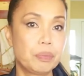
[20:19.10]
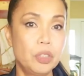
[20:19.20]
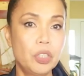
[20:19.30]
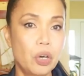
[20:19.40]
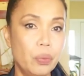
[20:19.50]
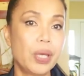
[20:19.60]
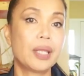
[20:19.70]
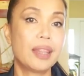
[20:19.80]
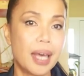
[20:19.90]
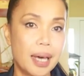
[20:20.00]

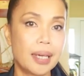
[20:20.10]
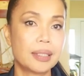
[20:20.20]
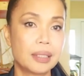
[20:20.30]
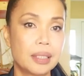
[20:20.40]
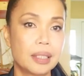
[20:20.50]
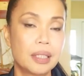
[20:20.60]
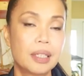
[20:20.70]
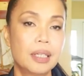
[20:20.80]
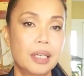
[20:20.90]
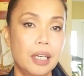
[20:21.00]
Knowing that,
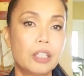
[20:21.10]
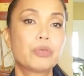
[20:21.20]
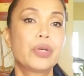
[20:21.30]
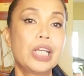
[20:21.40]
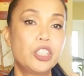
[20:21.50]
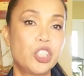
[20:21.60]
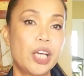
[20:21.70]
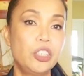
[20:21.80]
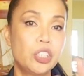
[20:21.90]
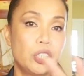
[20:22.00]
it really
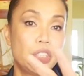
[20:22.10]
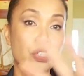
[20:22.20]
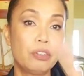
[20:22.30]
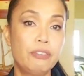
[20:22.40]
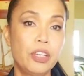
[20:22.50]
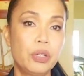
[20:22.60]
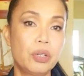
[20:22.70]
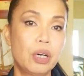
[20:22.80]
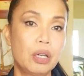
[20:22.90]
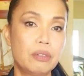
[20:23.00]
changes your view
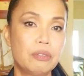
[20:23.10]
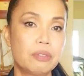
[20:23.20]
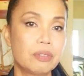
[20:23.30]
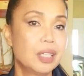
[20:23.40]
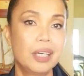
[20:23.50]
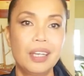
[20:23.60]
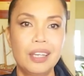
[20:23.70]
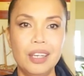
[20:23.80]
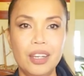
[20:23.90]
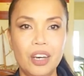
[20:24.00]
of,
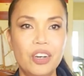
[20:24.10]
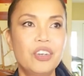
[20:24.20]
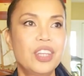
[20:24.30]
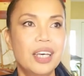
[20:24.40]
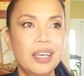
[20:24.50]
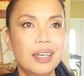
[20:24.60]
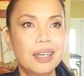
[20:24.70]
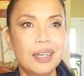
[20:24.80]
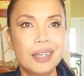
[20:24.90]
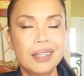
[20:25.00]
you know,
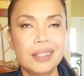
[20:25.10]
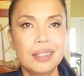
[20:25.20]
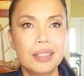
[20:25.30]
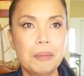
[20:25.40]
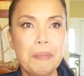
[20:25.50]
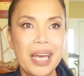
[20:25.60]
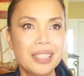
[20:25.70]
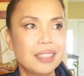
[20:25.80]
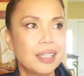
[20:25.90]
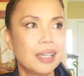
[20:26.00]
the
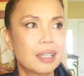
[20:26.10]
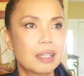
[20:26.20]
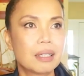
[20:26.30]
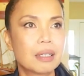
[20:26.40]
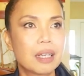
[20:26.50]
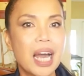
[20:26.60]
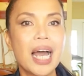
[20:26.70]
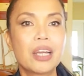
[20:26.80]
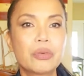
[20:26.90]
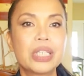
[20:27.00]
basic
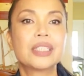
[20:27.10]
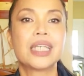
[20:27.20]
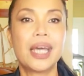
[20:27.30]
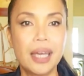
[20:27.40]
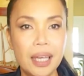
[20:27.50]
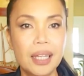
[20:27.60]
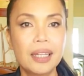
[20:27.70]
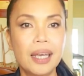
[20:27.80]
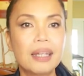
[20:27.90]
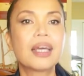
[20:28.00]
calories in
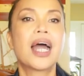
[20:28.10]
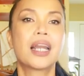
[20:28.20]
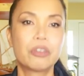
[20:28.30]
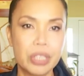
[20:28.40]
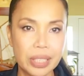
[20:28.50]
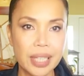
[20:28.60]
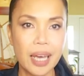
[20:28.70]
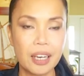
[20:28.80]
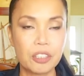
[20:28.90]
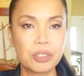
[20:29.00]
and calories
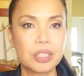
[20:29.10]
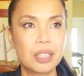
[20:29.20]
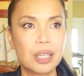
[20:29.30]
out